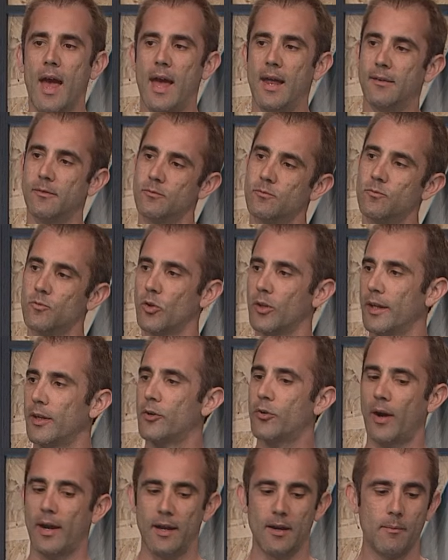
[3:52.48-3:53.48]
and really
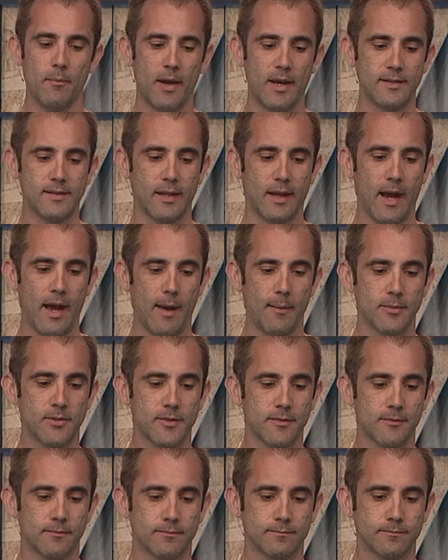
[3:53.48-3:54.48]
create amazing
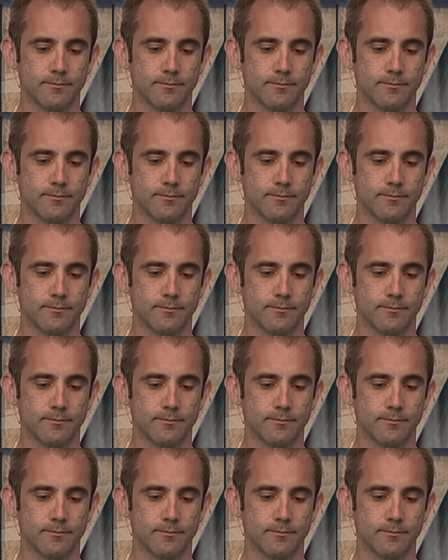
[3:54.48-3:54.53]
apps.